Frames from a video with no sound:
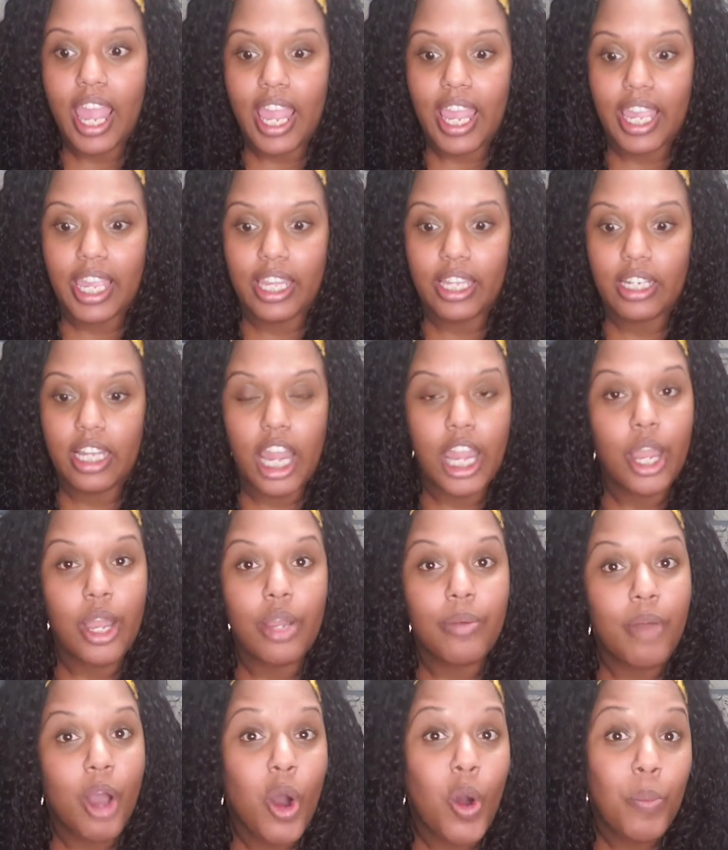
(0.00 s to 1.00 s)
And
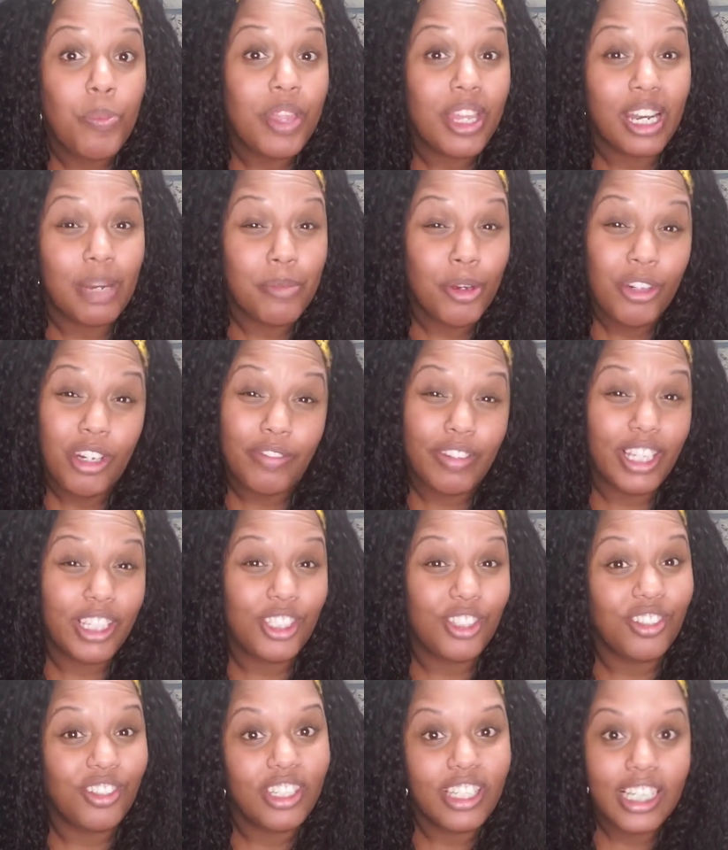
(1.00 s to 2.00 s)
I hope that I
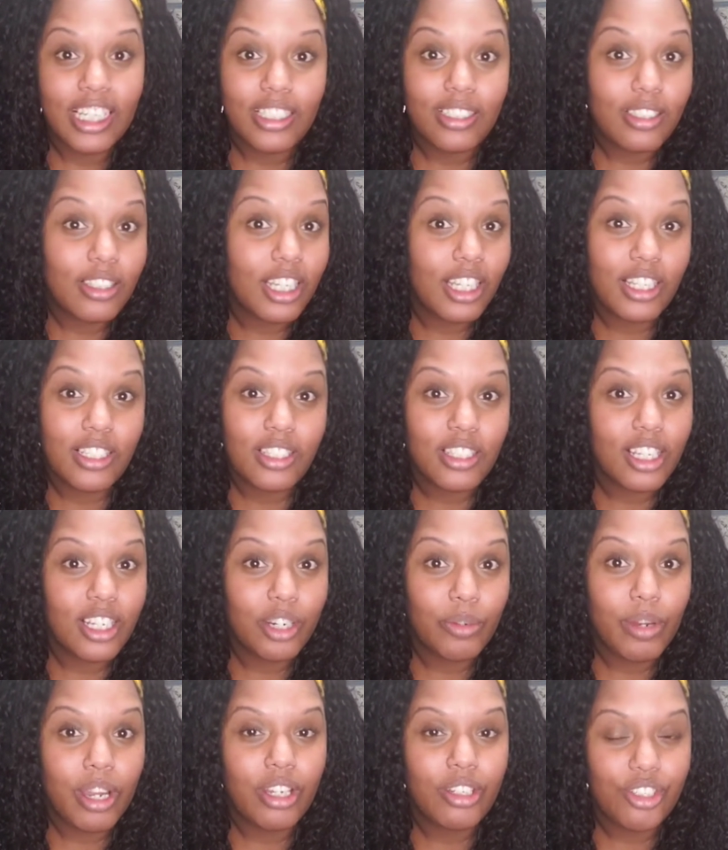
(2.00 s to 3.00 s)
motivate you to get things done
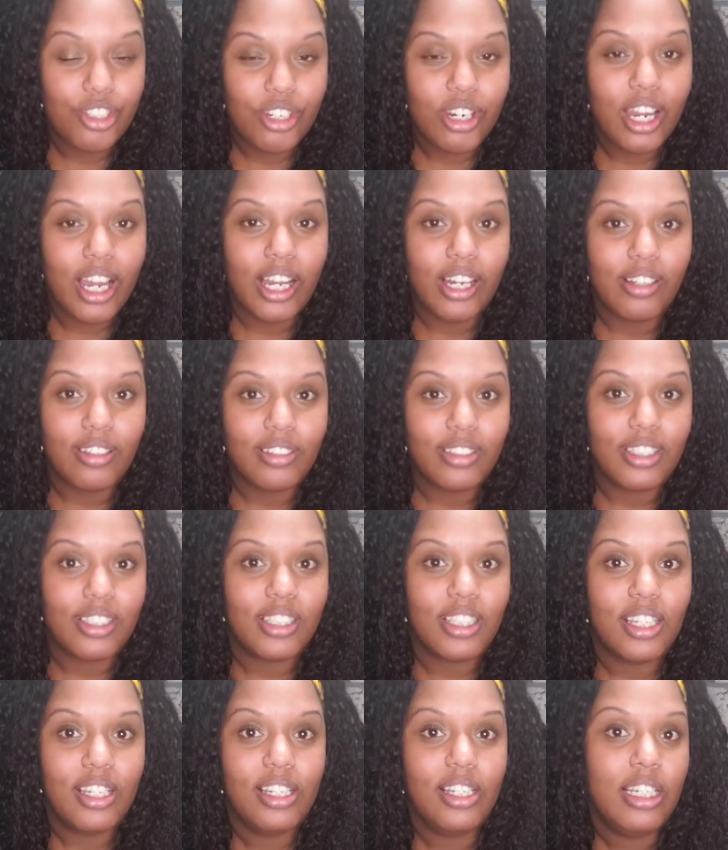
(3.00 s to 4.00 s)
around your
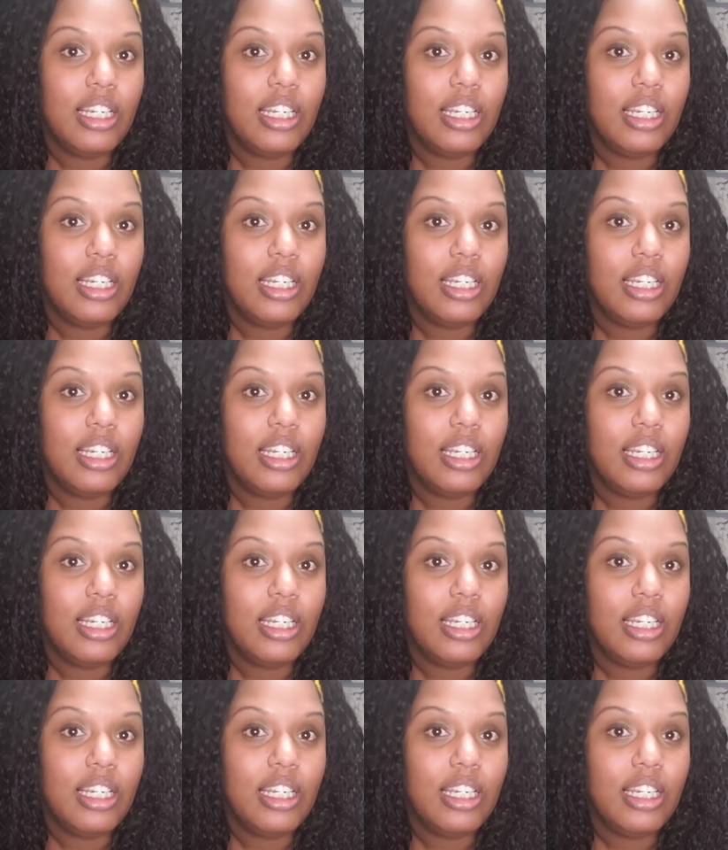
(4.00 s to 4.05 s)
house.